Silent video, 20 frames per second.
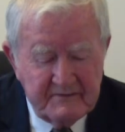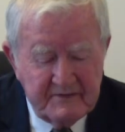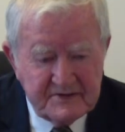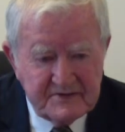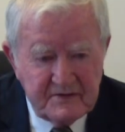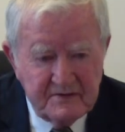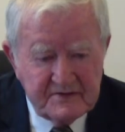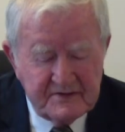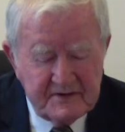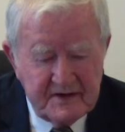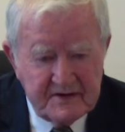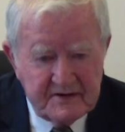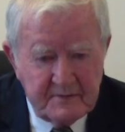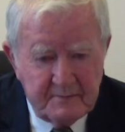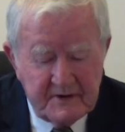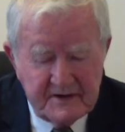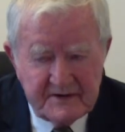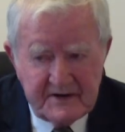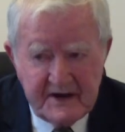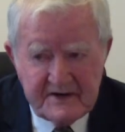resulted in the
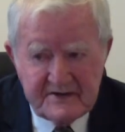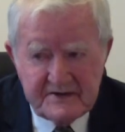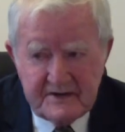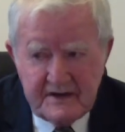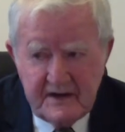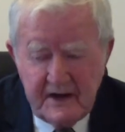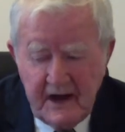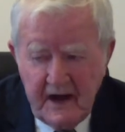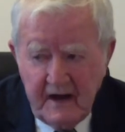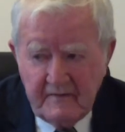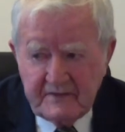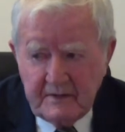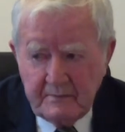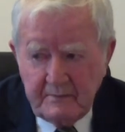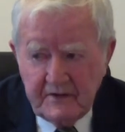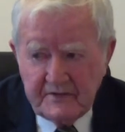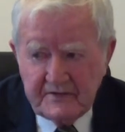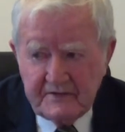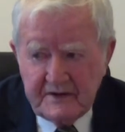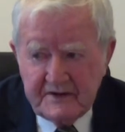protection of the
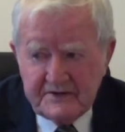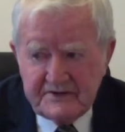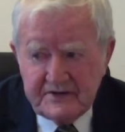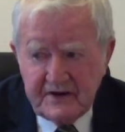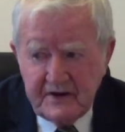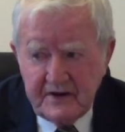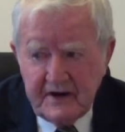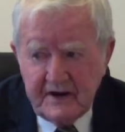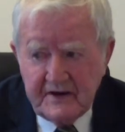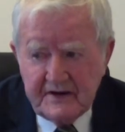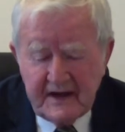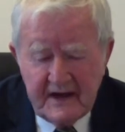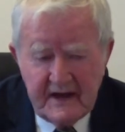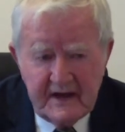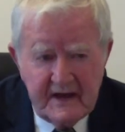mother and child.